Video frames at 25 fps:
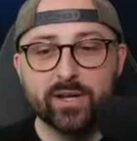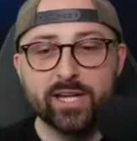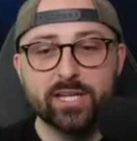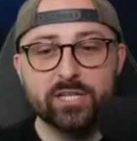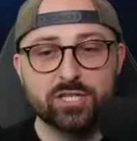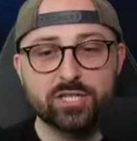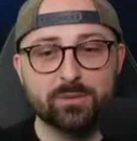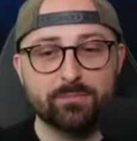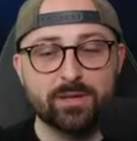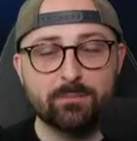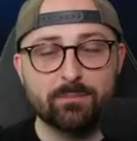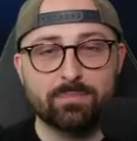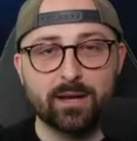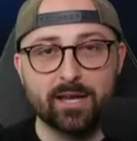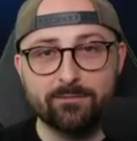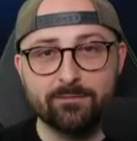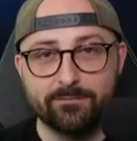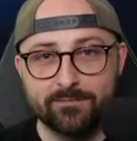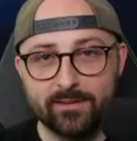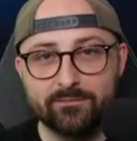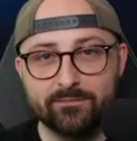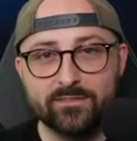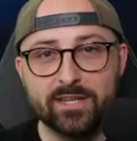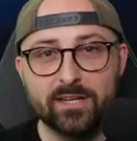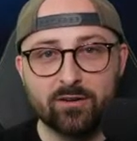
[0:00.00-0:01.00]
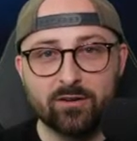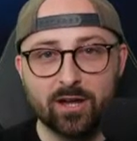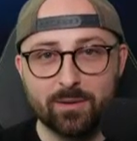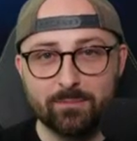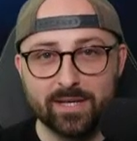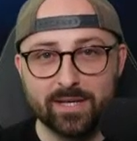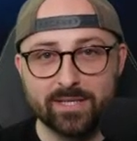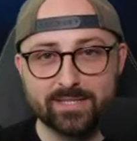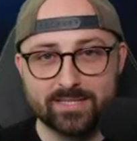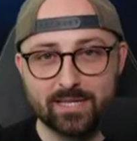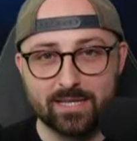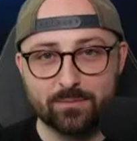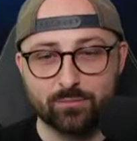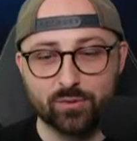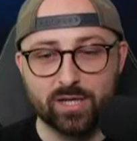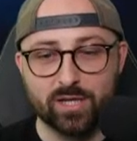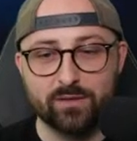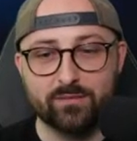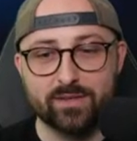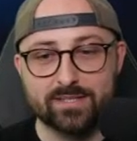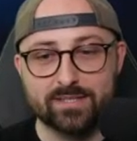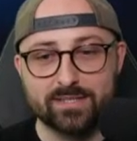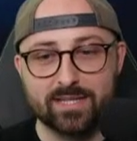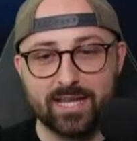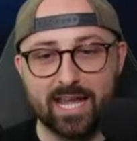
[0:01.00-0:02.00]
not injured, but he played 59 minutes in the
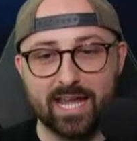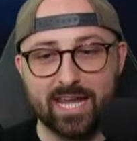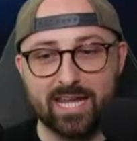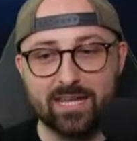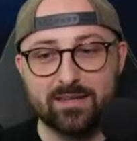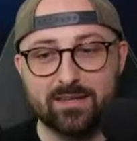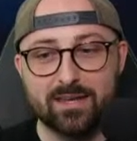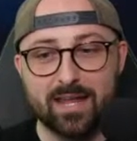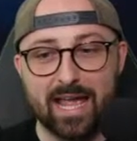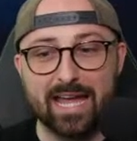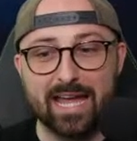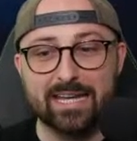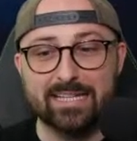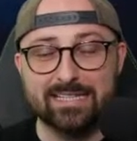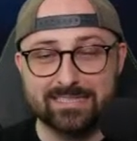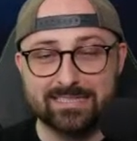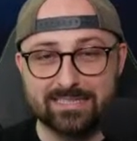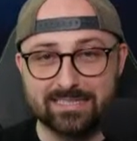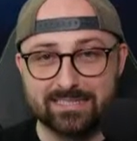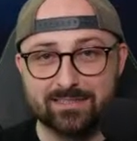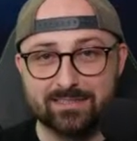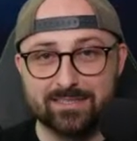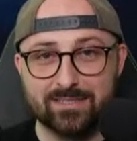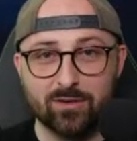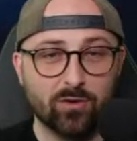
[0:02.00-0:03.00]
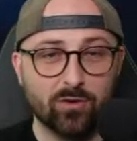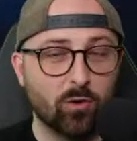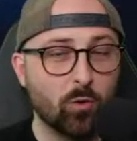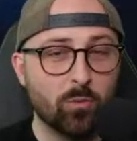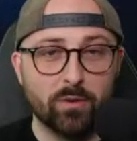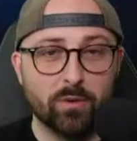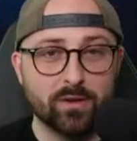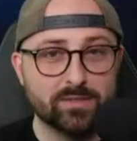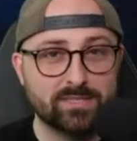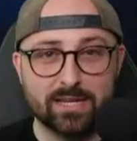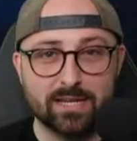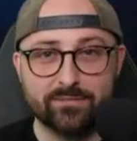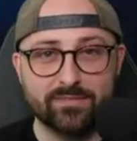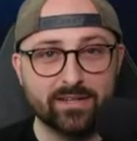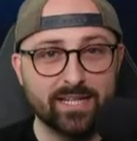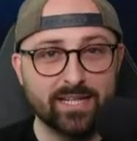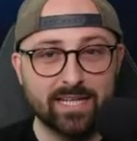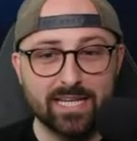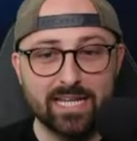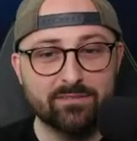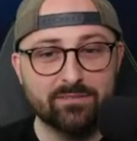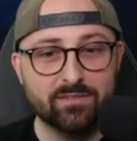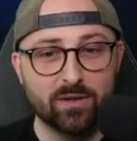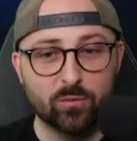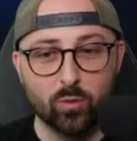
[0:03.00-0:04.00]
previous game, and he's almost
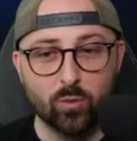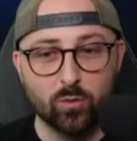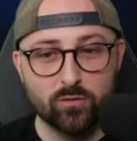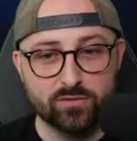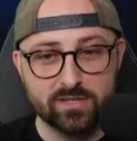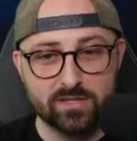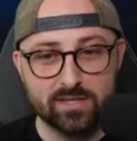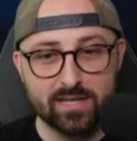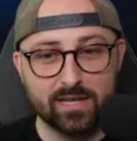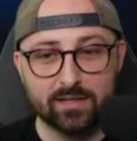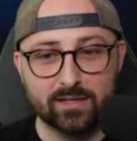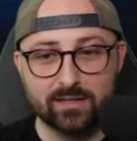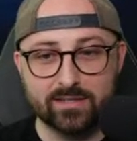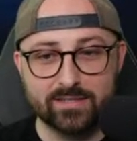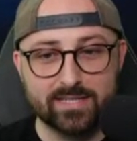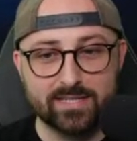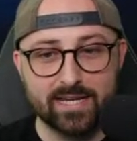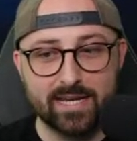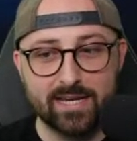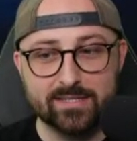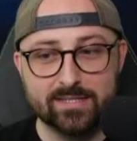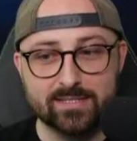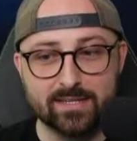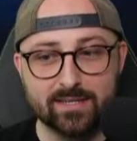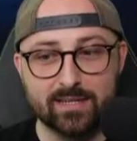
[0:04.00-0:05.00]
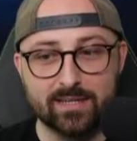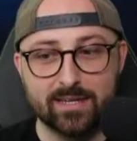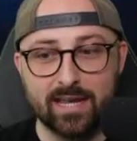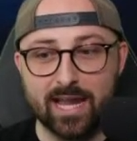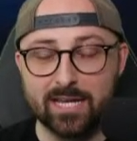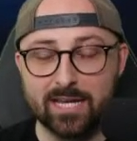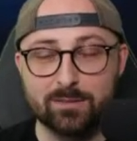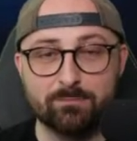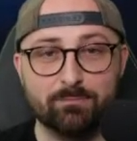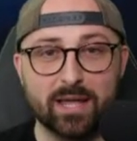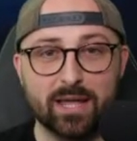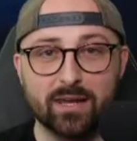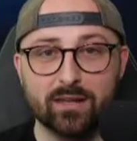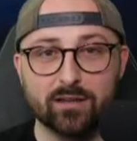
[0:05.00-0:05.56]
definitely leaving Wolves at the end of the season, and